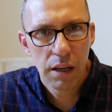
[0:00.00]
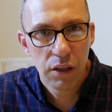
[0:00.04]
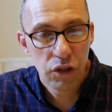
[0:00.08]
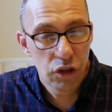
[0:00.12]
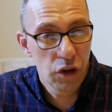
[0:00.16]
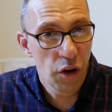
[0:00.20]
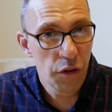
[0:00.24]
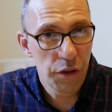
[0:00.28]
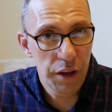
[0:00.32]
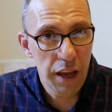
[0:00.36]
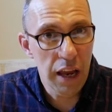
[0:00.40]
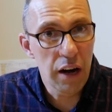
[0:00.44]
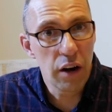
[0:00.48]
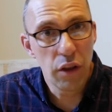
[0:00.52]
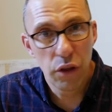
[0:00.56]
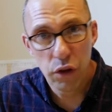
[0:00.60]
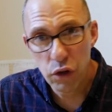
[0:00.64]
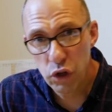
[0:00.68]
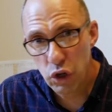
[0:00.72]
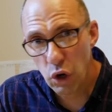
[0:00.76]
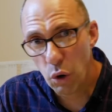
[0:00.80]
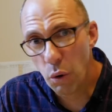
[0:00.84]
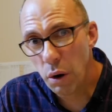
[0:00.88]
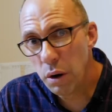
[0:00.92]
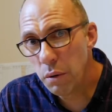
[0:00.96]
it's not the end of the
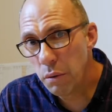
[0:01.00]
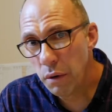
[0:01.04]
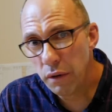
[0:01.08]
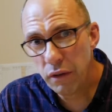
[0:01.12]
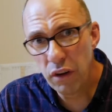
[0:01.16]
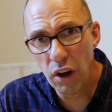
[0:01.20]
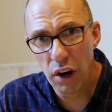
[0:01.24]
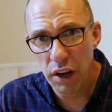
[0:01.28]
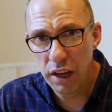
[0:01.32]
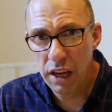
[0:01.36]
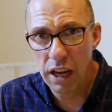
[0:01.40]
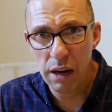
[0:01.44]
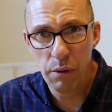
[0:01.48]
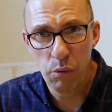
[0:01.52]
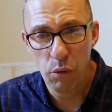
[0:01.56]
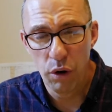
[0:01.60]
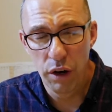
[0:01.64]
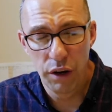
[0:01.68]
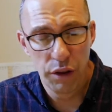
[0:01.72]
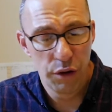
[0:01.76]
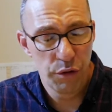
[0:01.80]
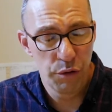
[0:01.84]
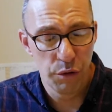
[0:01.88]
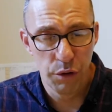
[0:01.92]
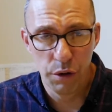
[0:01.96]
story. We've got to keep
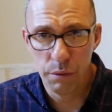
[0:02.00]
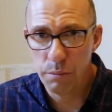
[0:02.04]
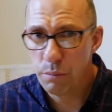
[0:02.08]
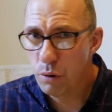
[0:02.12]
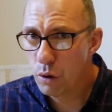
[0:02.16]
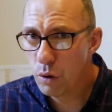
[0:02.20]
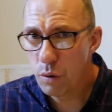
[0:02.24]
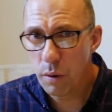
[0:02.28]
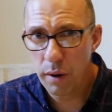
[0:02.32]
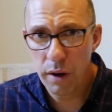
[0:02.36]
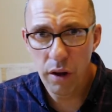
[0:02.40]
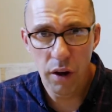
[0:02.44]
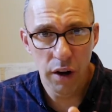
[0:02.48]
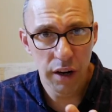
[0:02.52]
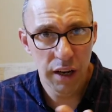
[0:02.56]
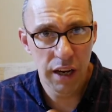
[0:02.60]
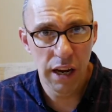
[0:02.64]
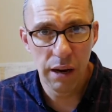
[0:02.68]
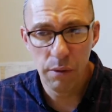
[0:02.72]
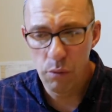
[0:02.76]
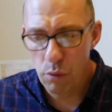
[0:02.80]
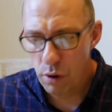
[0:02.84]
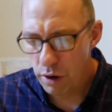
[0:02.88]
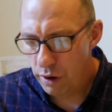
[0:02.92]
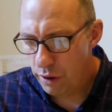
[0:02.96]
reading through the book, we've got to
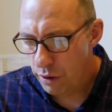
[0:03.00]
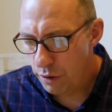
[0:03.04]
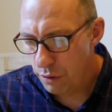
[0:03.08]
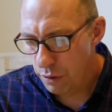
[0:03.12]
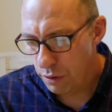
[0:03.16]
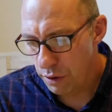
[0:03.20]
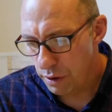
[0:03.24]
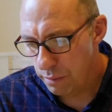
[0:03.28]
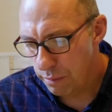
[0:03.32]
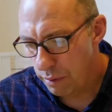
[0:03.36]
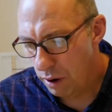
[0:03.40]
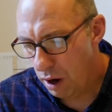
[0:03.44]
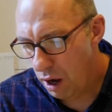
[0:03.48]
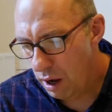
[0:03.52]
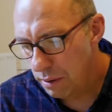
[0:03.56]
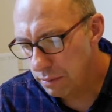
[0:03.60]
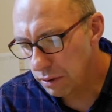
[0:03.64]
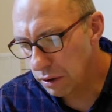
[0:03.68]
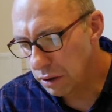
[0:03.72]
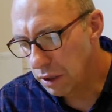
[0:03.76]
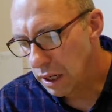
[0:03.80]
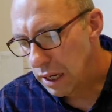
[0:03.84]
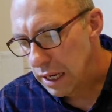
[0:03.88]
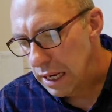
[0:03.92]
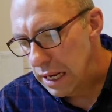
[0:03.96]
keep reading through the
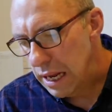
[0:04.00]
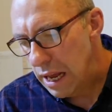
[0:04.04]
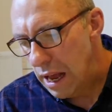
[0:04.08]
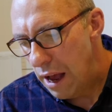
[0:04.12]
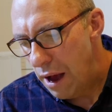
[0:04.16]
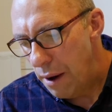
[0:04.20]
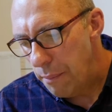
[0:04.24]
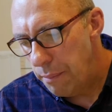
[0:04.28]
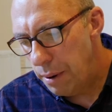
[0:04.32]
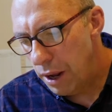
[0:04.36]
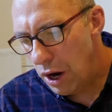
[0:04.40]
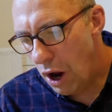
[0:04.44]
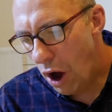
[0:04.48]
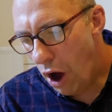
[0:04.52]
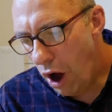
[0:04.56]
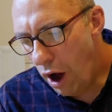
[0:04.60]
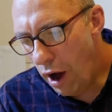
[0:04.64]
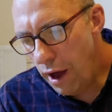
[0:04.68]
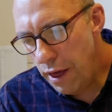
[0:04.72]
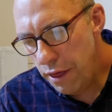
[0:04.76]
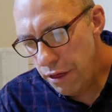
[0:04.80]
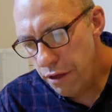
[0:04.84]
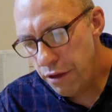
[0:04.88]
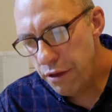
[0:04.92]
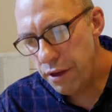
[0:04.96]
Bible. But
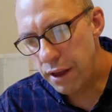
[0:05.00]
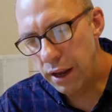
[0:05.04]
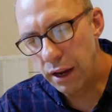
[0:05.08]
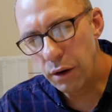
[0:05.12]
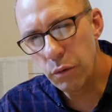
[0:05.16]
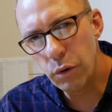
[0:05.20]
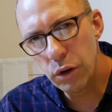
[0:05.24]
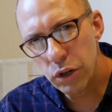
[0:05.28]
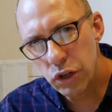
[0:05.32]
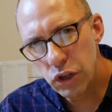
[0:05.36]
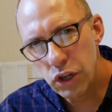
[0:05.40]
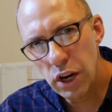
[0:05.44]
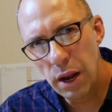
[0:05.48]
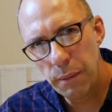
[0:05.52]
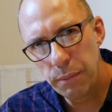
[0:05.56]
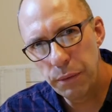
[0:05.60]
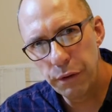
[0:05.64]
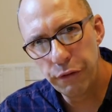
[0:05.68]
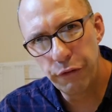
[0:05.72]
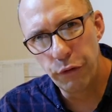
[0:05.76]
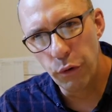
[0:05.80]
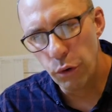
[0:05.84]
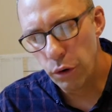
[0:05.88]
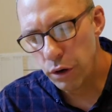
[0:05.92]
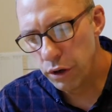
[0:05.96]
I think what
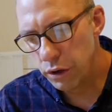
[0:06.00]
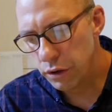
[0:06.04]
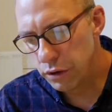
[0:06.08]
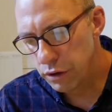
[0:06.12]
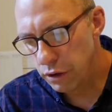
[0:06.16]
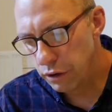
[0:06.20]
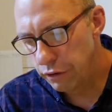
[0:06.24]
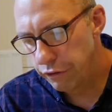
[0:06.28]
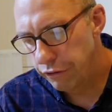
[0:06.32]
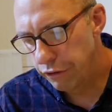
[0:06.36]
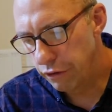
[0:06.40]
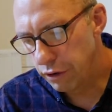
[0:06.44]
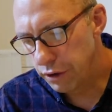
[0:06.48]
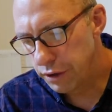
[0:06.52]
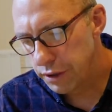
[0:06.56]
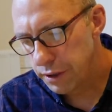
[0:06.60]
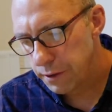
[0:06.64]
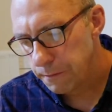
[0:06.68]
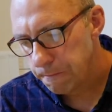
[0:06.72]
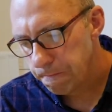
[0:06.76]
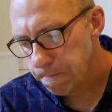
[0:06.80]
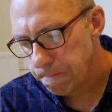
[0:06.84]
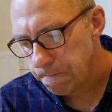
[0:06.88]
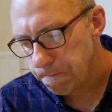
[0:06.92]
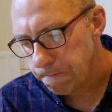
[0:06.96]
chapter 4 can do for
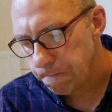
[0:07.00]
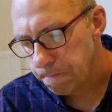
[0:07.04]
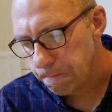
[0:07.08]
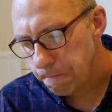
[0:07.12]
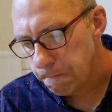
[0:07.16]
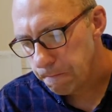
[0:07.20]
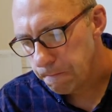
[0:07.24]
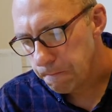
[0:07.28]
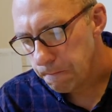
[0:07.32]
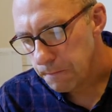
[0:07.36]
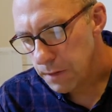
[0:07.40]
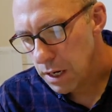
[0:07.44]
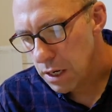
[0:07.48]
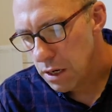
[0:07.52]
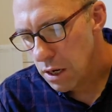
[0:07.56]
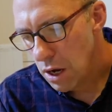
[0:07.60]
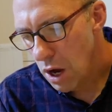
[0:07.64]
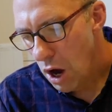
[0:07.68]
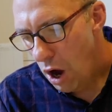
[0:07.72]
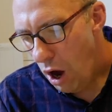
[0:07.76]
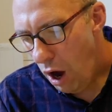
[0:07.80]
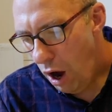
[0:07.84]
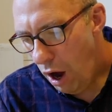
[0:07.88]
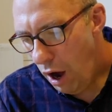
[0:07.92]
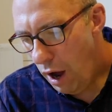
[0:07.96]
us,
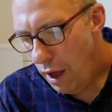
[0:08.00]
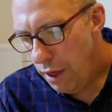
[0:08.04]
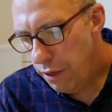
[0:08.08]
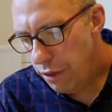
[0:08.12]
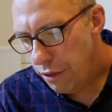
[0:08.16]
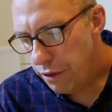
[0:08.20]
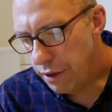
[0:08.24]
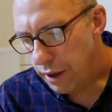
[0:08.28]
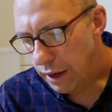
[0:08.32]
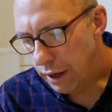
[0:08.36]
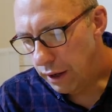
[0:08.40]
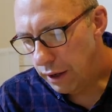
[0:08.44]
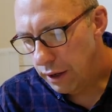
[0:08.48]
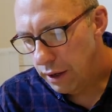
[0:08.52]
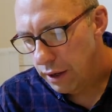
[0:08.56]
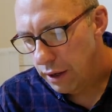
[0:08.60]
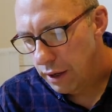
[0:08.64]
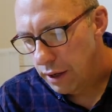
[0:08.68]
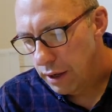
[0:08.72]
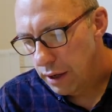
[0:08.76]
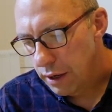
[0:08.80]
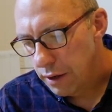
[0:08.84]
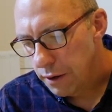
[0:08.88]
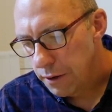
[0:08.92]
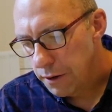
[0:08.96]
I think
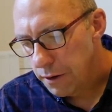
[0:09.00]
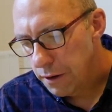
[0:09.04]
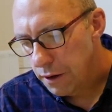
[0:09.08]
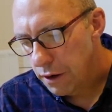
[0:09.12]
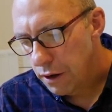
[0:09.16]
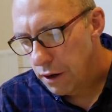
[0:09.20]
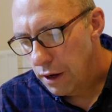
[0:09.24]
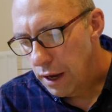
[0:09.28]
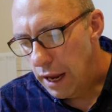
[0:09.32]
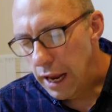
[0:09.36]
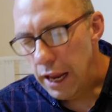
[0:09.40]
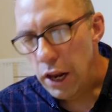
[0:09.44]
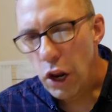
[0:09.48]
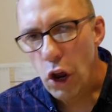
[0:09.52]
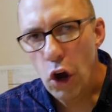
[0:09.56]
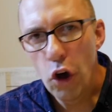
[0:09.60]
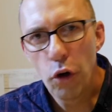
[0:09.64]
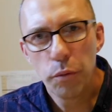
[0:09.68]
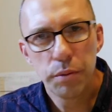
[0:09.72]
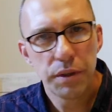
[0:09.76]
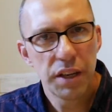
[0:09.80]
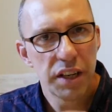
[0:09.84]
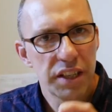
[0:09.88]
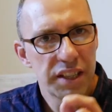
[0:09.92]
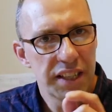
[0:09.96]
it
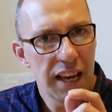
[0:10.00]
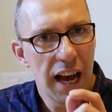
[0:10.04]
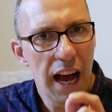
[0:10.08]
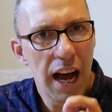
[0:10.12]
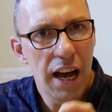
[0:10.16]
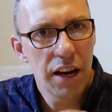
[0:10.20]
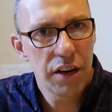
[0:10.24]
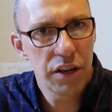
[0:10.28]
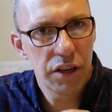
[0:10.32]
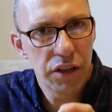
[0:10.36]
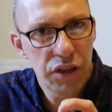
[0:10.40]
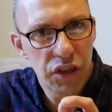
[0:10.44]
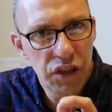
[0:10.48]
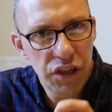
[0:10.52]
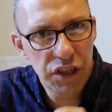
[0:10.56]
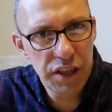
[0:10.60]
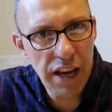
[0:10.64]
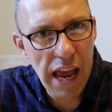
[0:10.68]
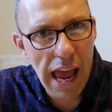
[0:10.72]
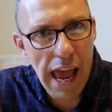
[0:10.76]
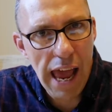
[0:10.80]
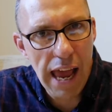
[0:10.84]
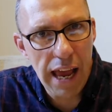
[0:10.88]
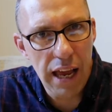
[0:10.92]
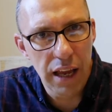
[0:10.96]
helps us to
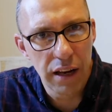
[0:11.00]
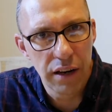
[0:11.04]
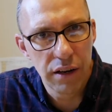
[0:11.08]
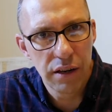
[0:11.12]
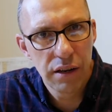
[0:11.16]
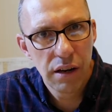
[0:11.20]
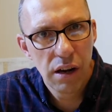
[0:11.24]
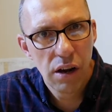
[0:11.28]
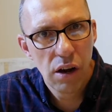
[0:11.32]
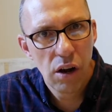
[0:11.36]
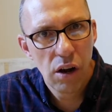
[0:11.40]
understand